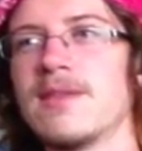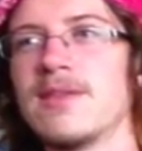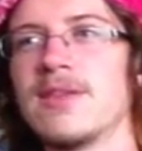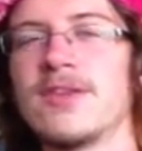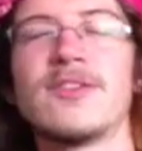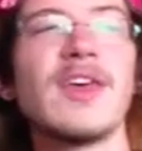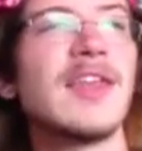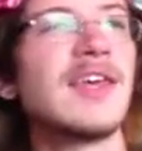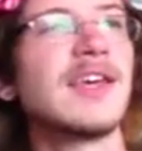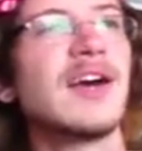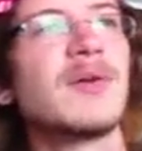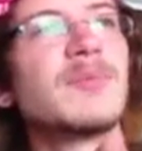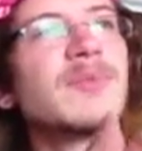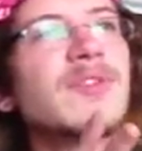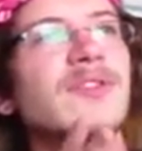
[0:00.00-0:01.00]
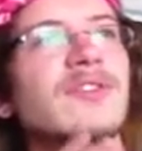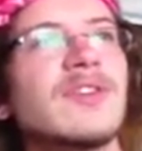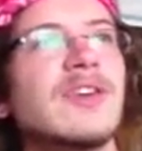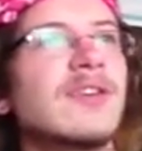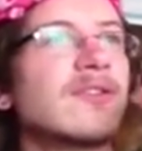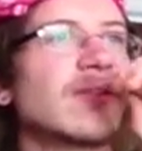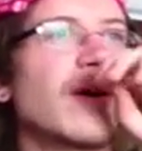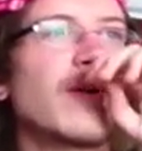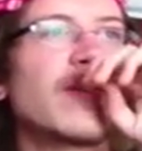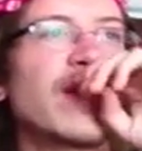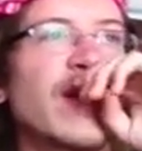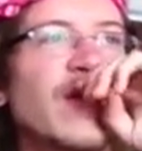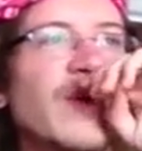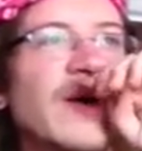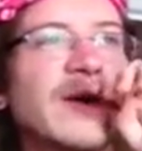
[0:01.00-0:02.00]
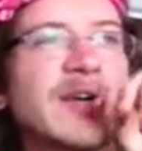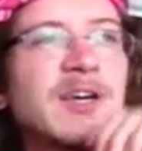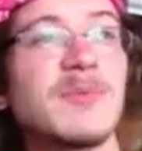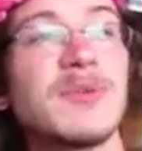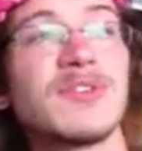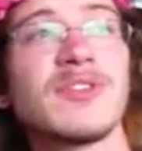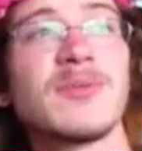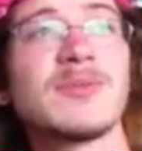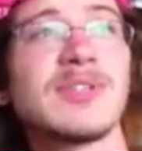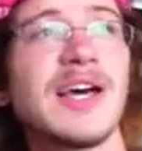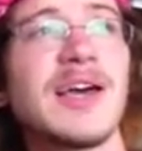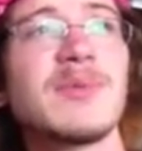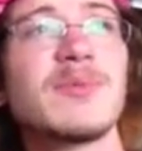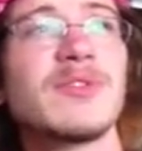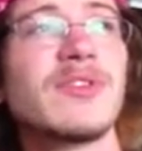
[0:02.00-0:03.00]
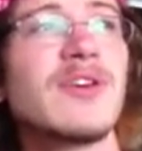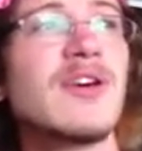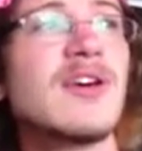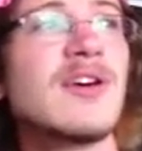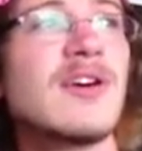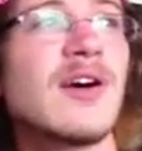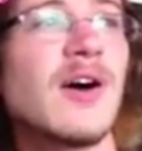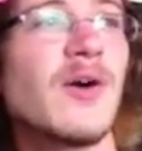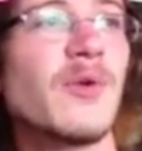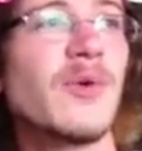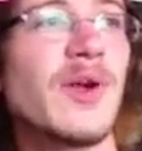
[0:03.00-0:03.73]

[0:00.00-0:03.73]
The setting up the scene is all very well and good, but sometimes a